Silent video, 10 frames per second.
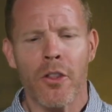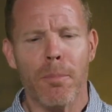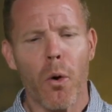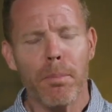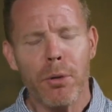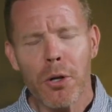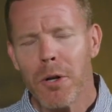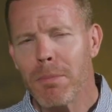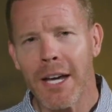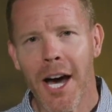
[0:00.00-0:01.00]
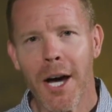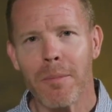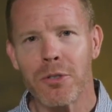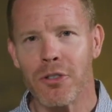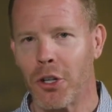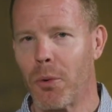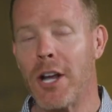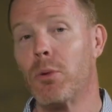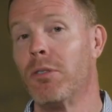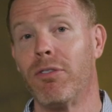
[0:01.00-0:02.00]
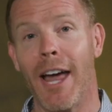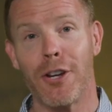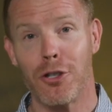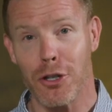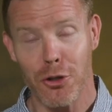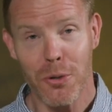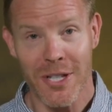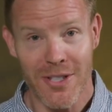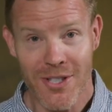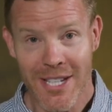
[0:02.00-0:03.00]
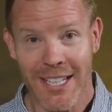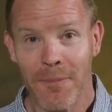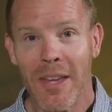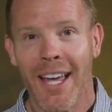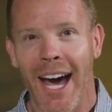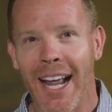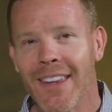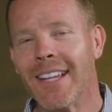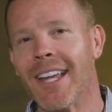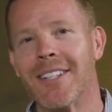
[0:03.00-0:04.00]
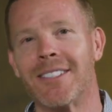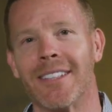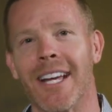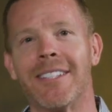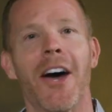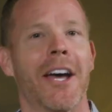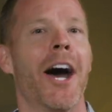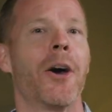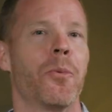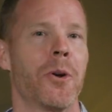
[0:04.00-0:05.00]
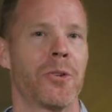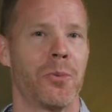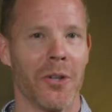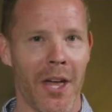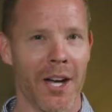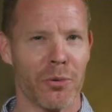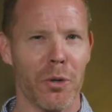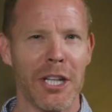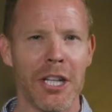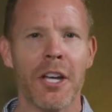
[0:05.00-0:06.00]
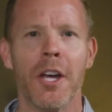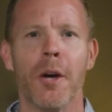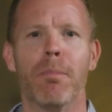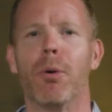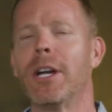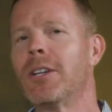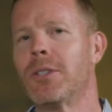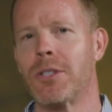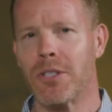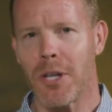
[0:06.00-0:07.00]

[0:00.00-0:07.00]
the more pure it becomes, the greater reflection you can see. And I think that's how God works with us. When he brings us